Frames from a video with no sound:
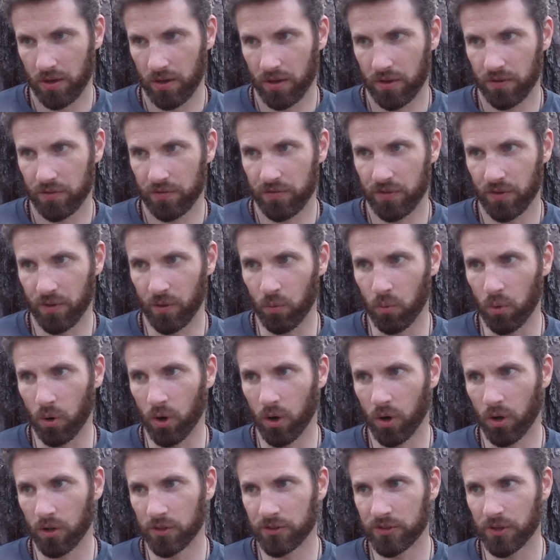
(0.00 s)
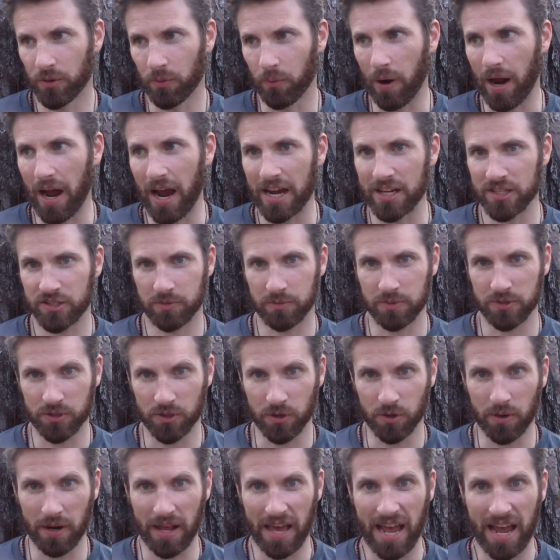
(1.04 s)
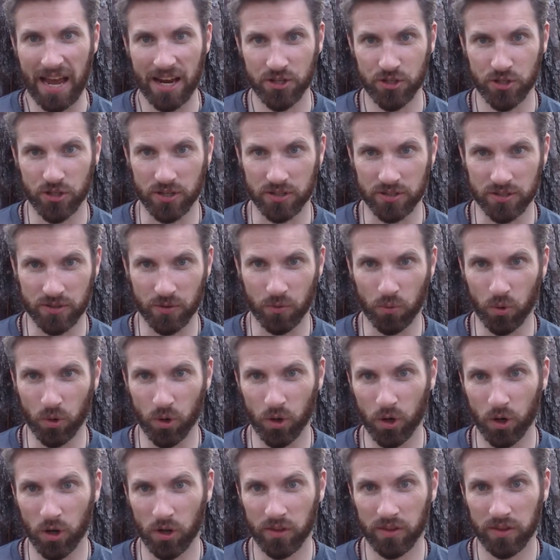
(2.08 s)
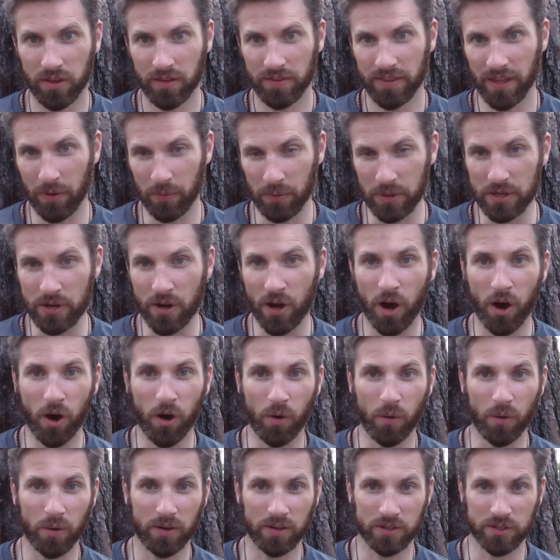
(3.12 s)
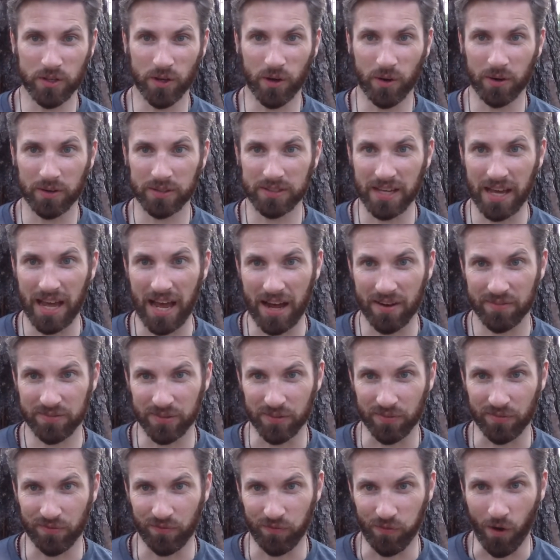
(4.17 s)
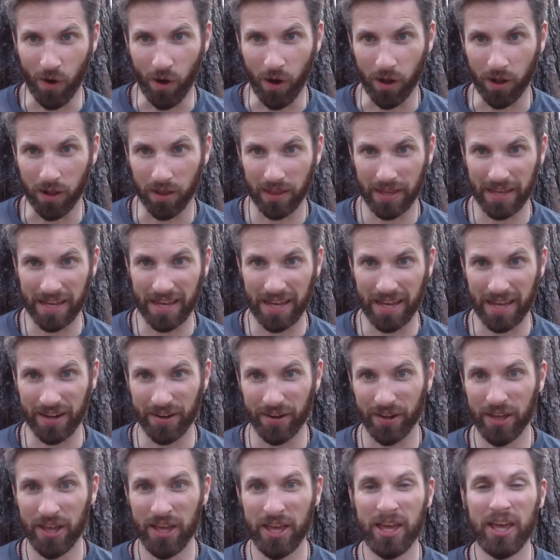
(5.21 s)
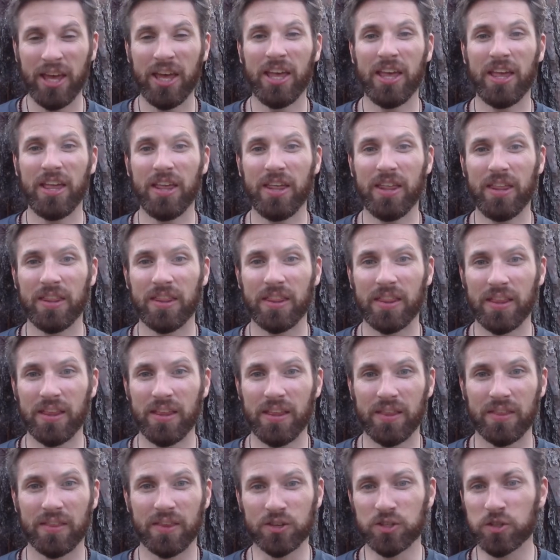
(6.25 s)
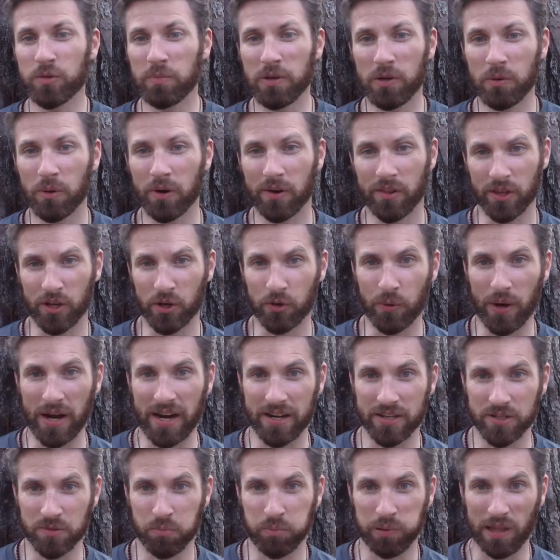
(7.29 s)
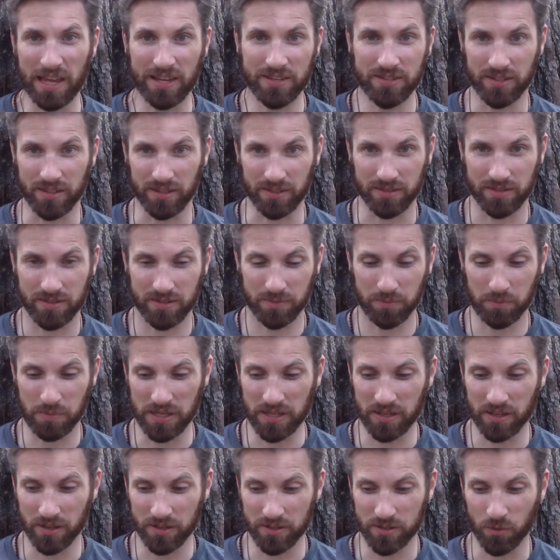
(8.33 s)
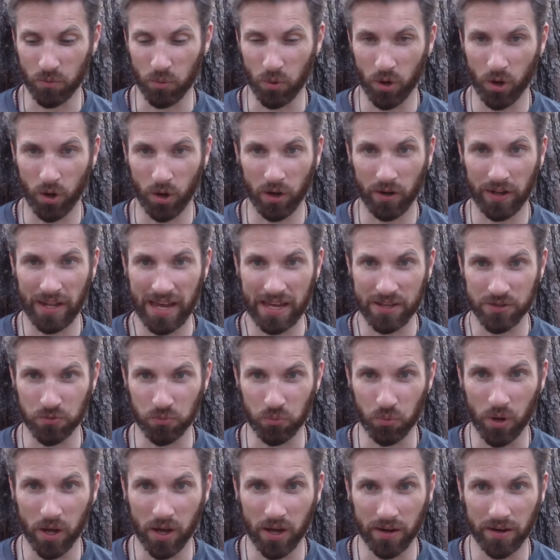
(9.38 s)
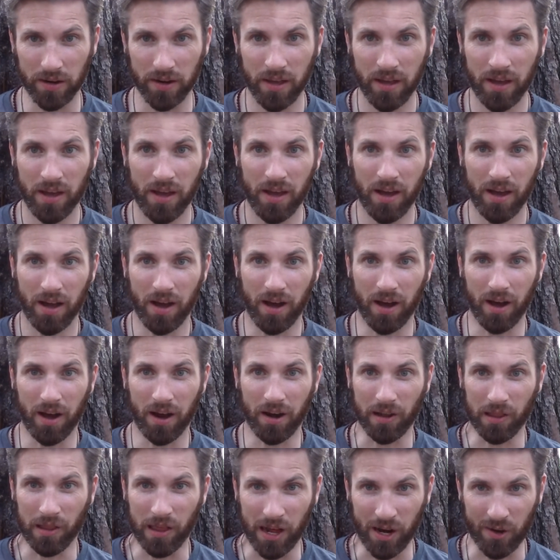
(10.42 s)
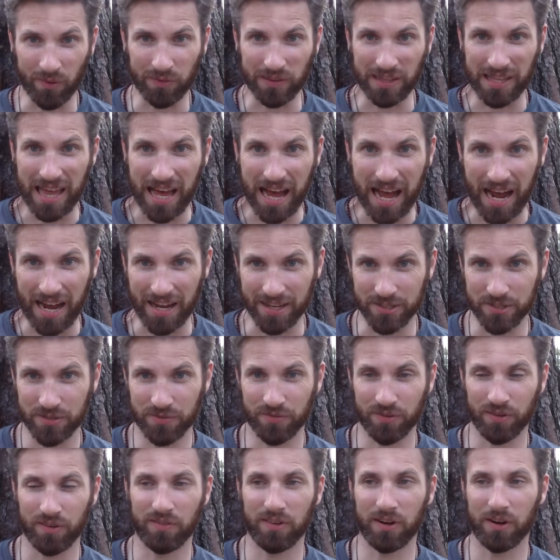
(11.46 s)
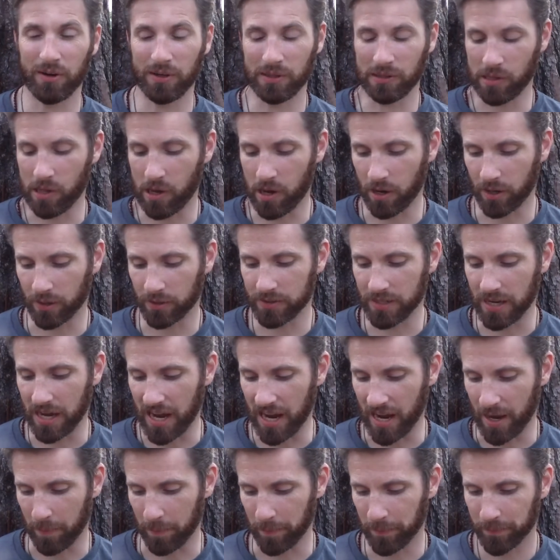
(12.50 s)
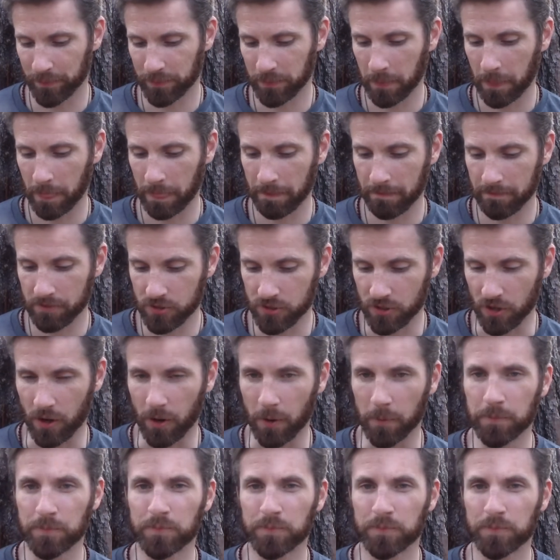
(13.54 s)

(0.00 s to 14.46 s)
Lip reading: for the world to rise from its own ashes, the world that we know is going to have to fall. And this will be one of the greatest blessings, because the world has run on a lot of lies for a very long time. So